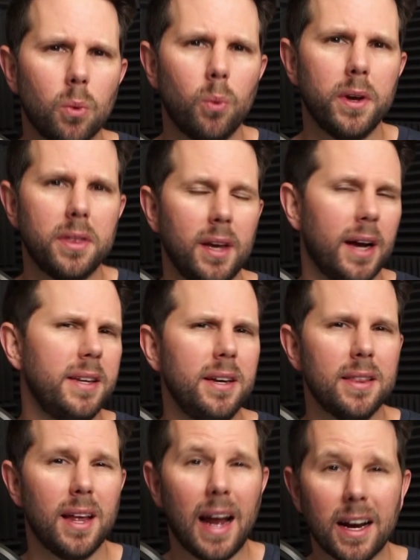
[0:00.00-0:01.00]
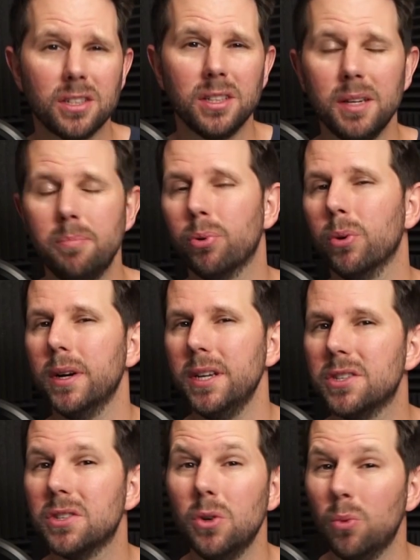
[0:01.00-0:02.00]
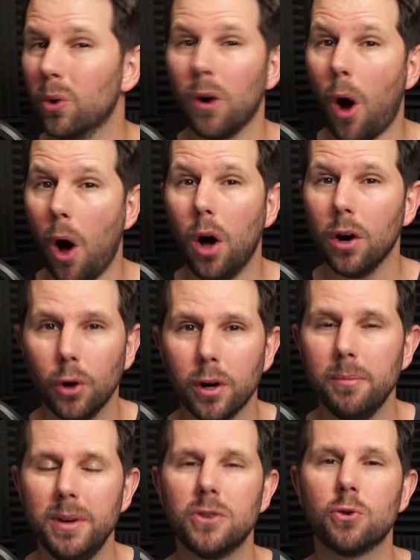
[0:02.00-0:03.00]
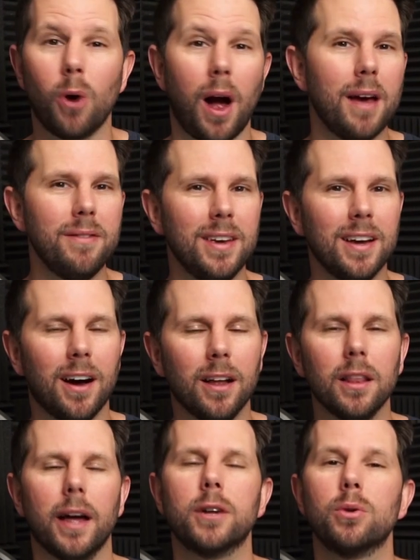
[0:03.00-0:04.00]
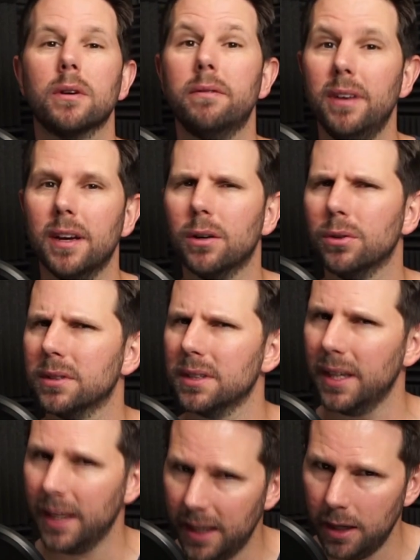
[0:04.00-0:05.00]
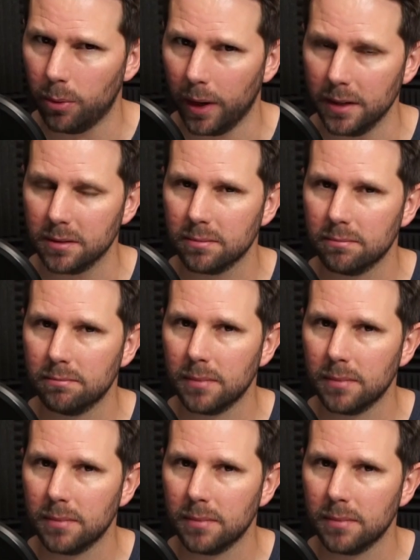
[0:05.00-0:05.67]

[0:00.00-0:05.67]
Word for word: with the idea that actually pretty soon we're all going to be driving electric vehicles anyways.